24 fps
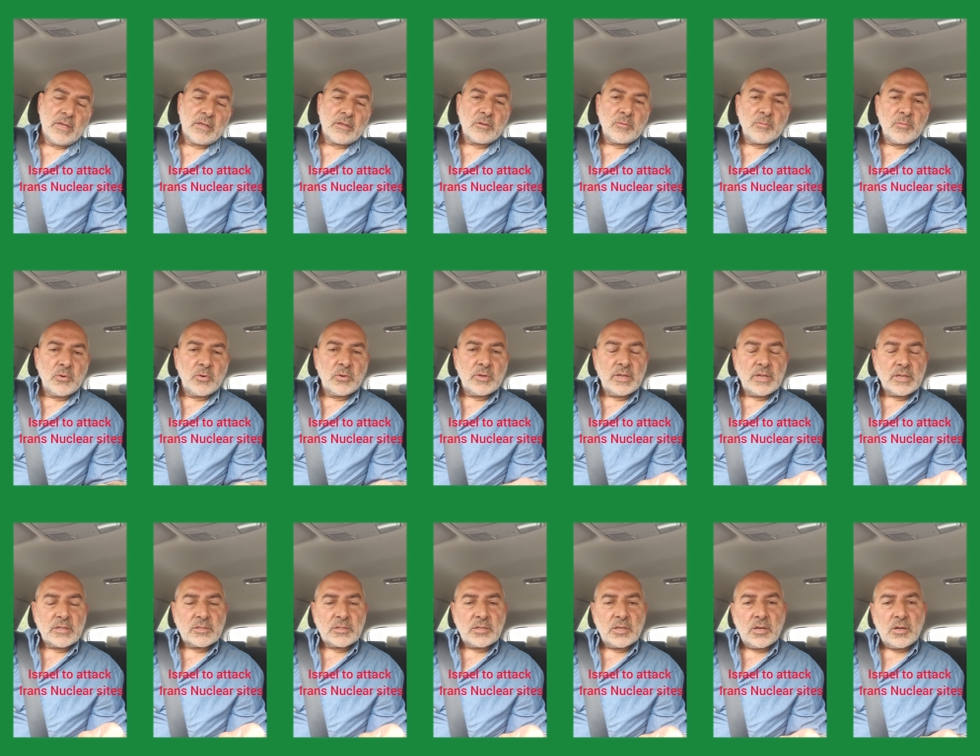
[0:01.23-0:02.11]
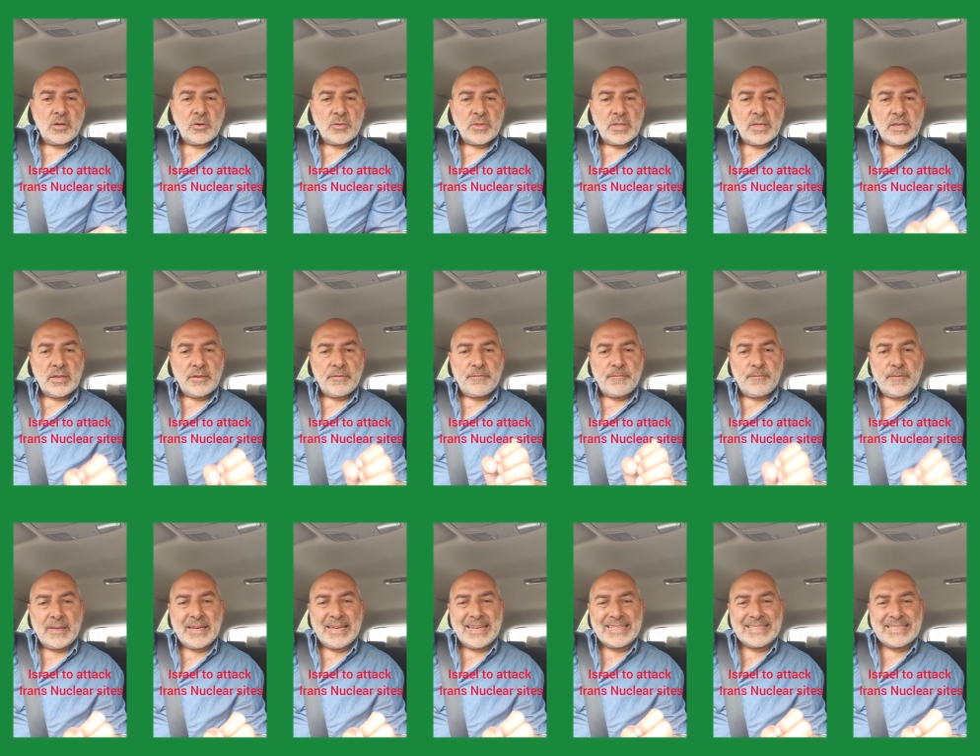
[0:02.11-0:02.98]
Good morning. So, the
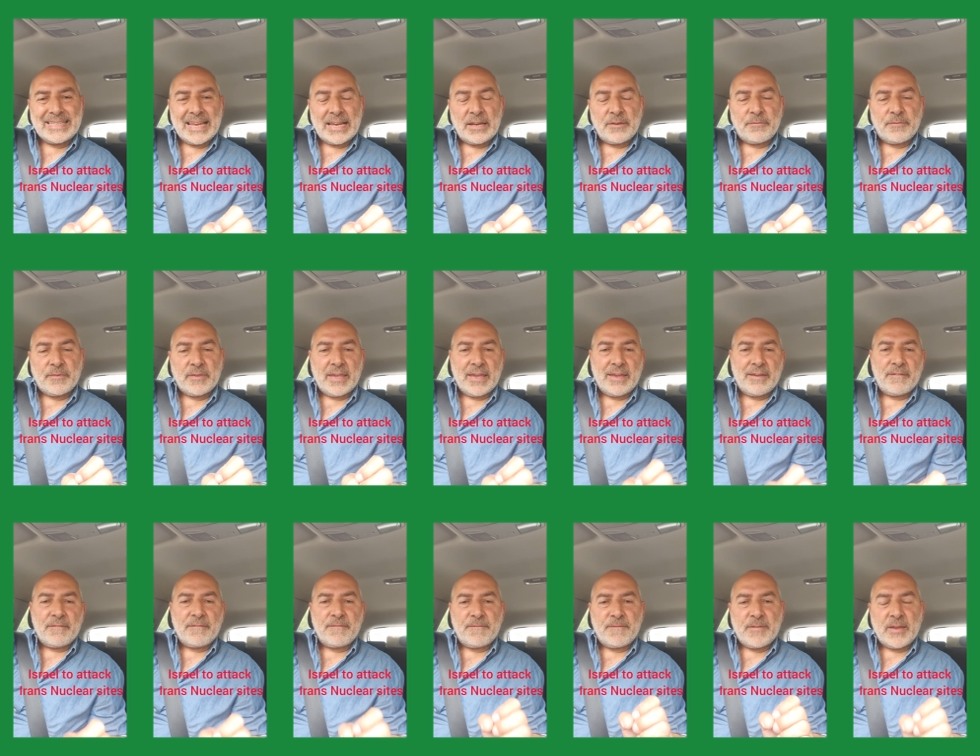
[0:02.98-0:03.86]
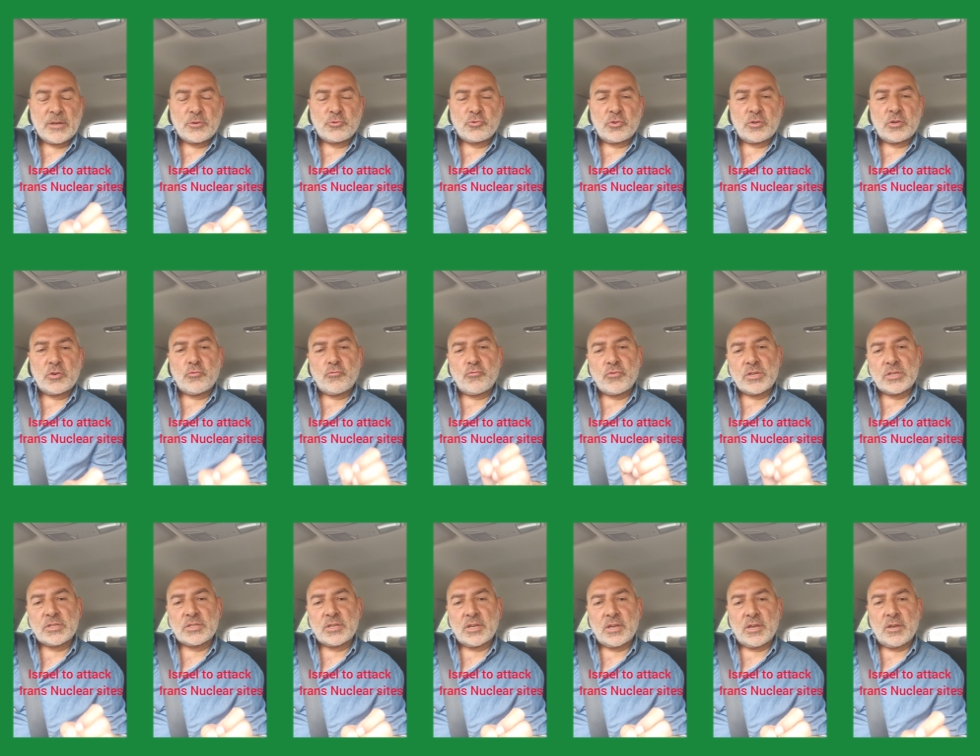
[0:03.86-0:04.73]
Philadelphia Federal
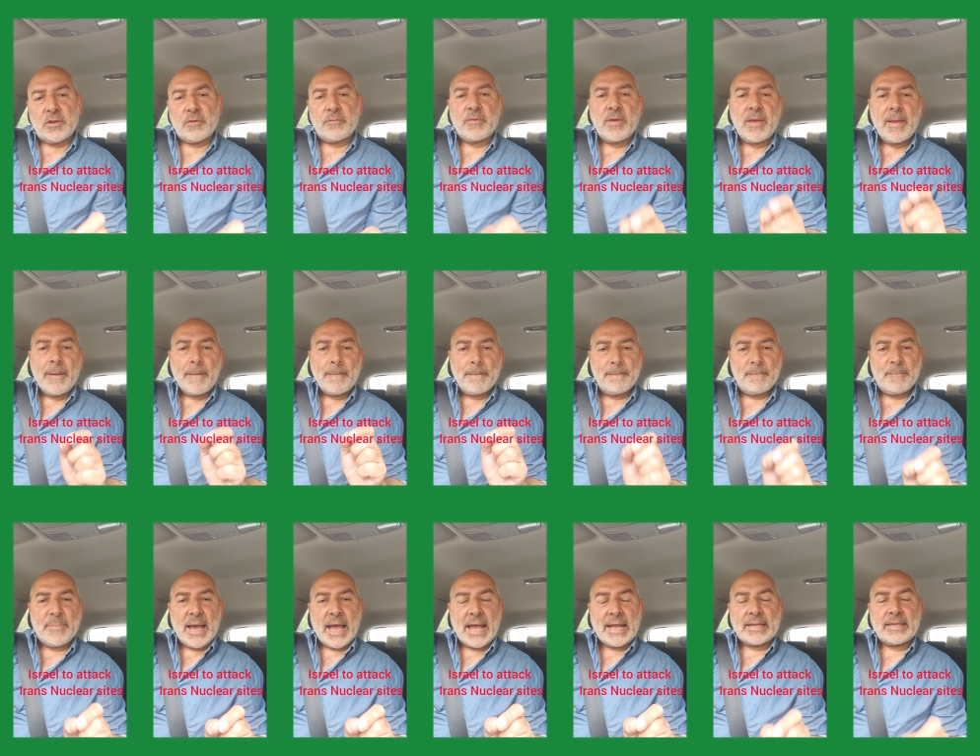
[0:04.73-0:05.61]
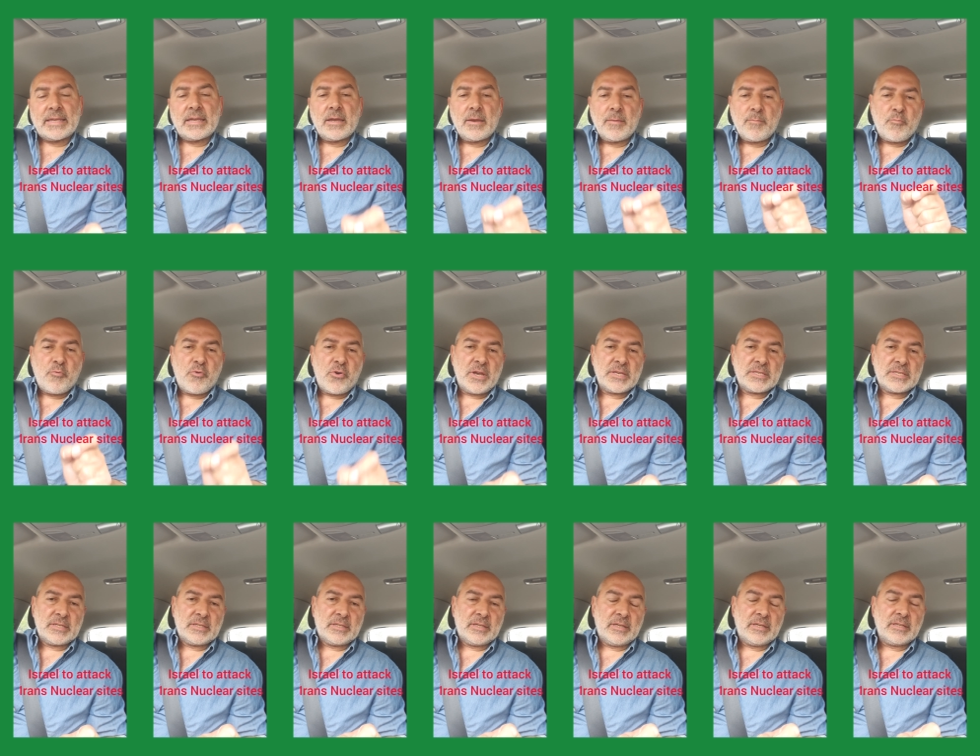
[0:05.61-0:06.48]
Reserve Bank
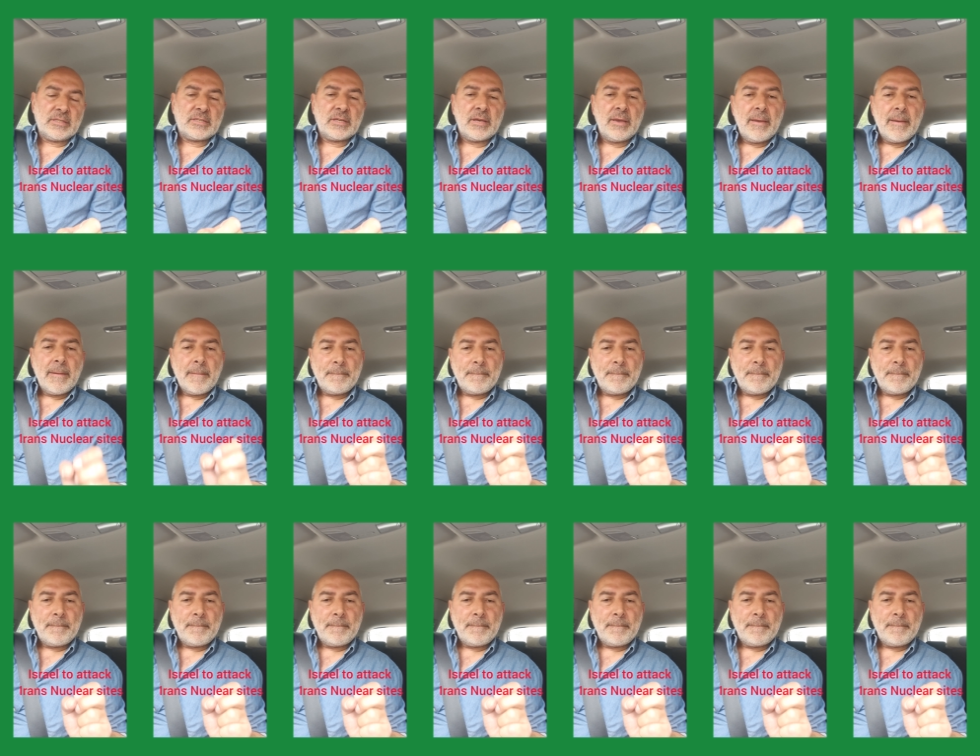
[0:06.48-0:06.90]
president,